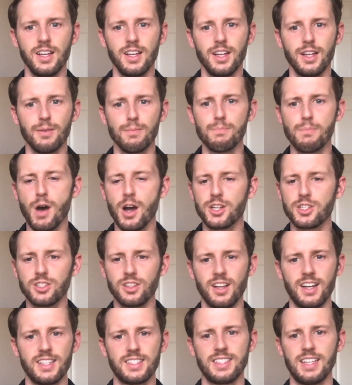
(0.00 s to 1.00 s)
much
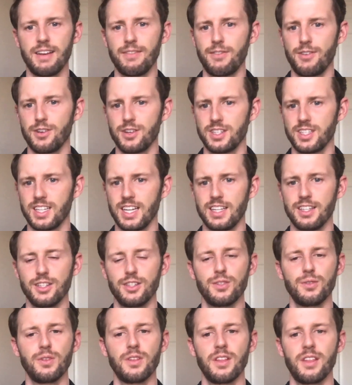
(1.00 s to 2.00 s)
less effort to kind of
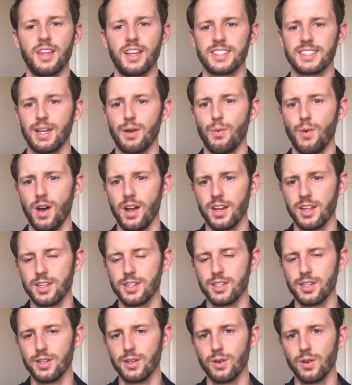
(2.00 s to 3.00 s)
do the things I want to do.